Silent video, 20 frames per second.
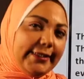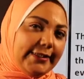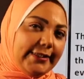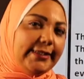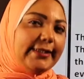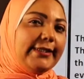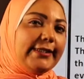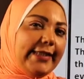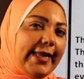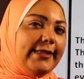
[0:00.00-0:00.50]

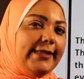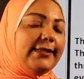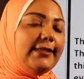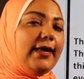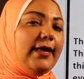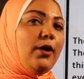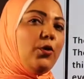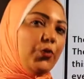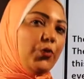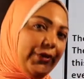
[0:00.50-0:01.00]
this
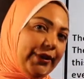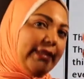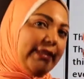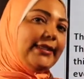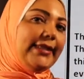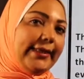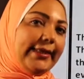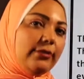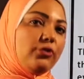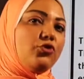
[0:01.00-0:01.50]
stanza or
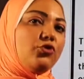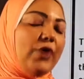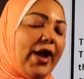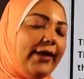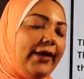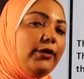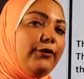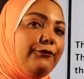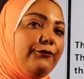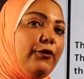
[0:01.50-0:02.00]
this
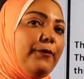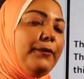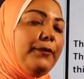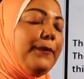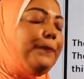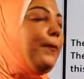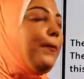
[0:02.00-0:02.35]
extract from the